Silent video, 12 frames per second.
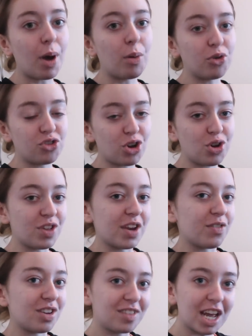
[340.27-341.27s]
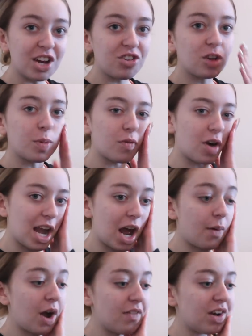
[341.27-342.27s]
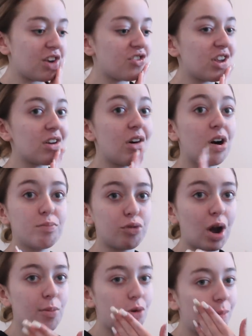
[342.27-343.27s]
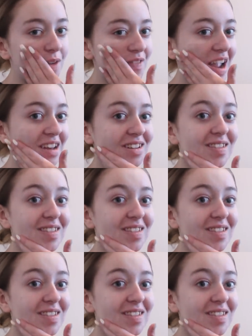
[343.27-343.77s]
I will show you the different stages, but right now, I've literally got primer on my face,